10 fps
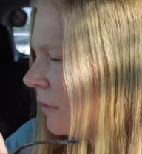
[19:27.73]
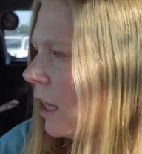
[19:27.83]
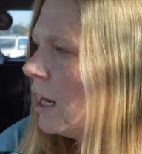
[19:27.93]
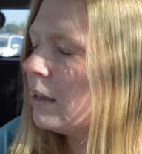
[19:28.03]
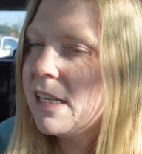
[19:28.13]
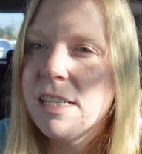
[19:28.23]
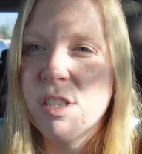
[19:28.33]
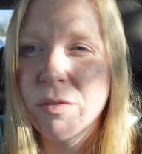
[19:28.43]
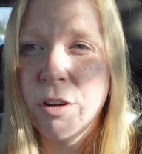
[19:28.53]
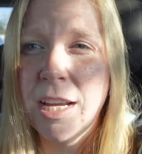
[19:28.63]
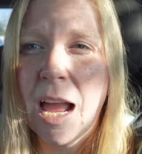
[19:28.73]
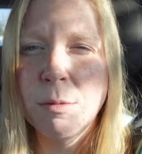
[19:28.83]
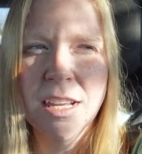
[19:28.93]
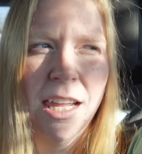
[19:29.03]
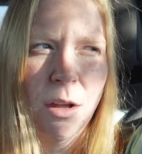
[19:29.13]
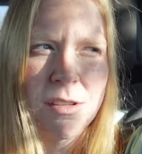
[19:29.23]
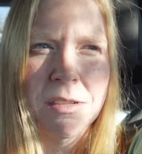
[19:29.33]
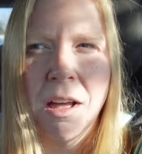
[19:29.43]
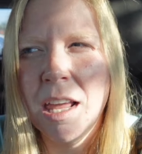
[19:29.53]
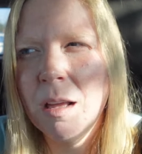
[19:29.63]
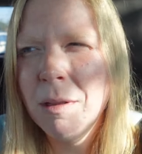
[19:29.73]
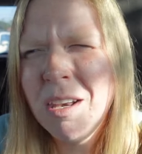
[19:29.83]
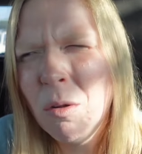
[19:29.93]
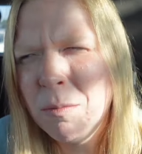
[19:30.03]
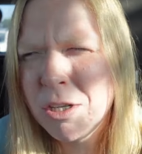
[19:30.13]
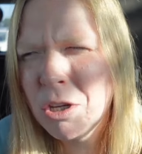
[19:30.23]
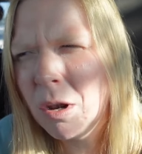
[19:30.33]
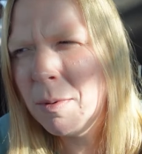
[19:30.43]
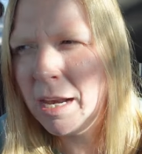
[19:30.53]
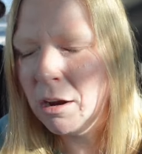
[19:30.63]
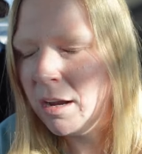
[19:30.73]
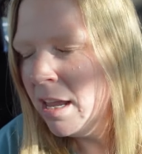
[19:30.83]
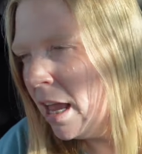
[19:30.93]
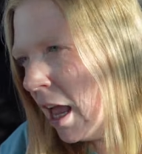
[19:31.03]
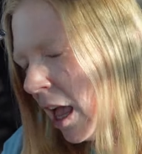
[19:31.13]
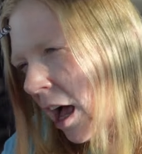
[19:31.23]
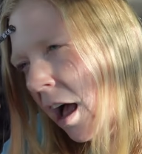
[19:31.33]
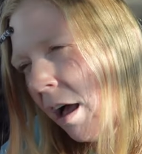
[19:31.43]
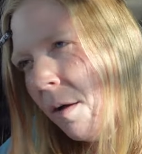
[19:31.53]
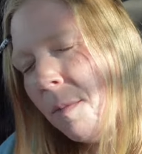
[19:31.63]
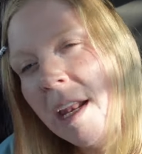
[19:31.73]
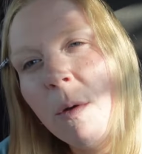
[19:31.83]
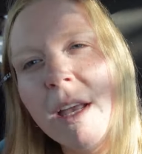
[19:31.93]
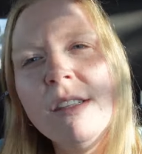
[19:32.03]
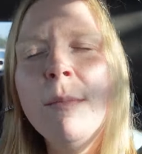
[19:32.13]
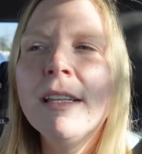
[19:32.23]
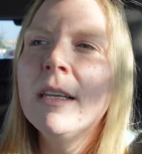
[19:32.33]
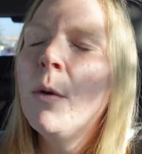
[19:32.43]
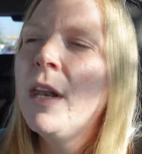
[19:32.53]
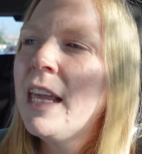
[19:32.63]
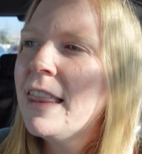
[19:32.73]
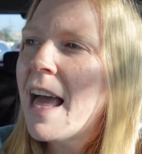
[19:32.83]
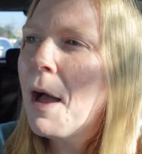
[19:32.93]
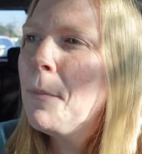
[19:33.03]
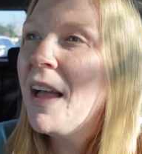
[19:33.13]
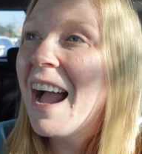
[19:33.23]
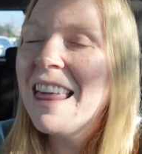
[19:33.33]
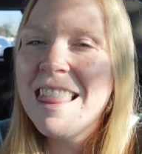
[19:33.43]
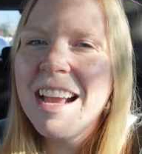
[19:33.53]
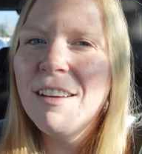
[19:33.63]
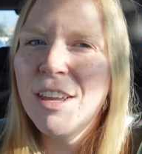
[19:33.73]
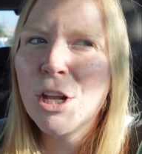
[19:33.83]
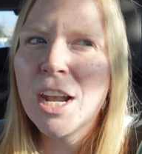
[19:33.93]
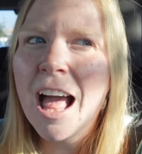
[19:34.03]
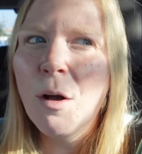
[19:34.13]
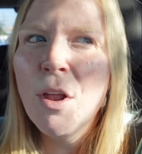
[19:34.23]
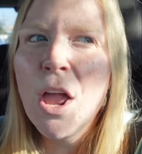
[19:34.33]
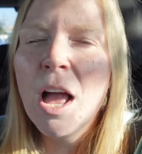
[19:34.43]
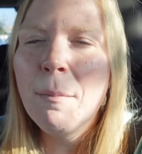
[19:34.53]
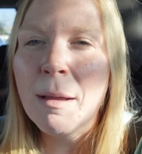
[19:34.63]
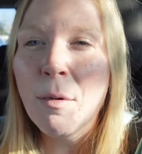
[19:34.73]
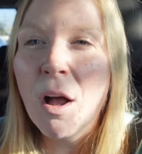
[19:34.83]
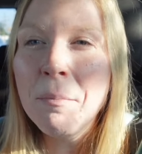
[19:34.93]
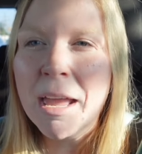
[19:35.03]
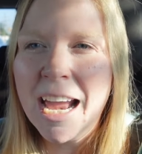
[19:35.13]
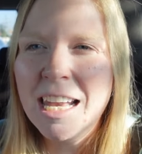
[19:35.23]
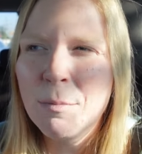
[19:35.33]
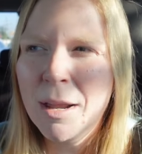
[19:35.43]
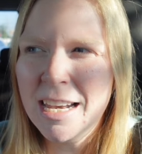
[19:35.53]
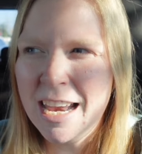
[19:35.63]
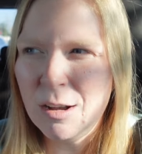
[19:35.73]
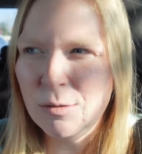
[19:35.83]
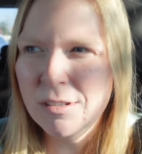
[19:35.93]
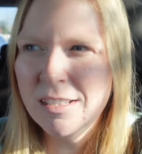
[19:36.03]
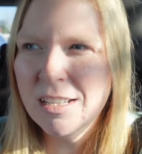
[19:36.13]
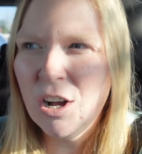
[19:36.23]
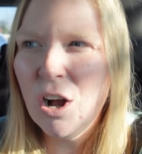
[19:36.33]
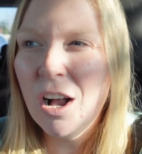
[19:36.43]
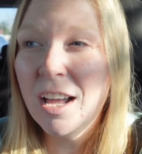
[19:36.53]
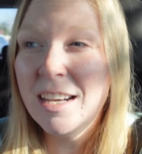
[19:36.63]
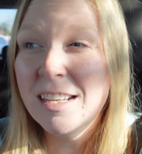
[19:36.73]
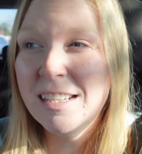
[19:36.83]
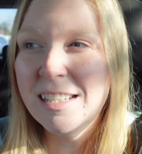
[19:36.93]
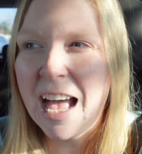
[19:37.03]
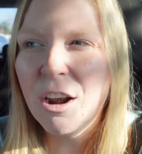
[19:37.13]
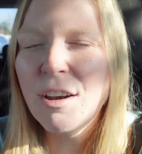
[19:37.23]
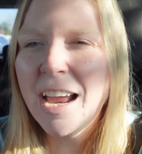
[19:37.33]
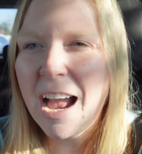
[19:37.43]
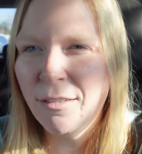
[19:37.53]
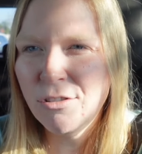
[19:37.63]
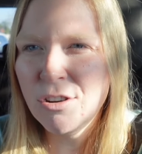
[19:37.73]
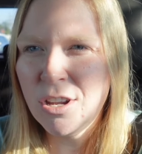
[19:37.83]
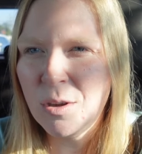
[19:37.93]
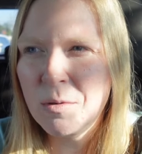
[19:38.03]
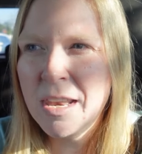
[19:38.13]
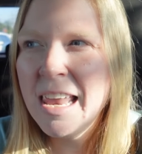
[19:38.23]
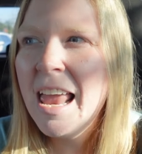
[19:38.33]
And at least it's free. I was going to go to Sonic. I'm like, no, let me just go to Panera. Um, anyway, so I'm about to go in and get that. But I think I figured it out. My mom painted my nails on Saturday afternoon.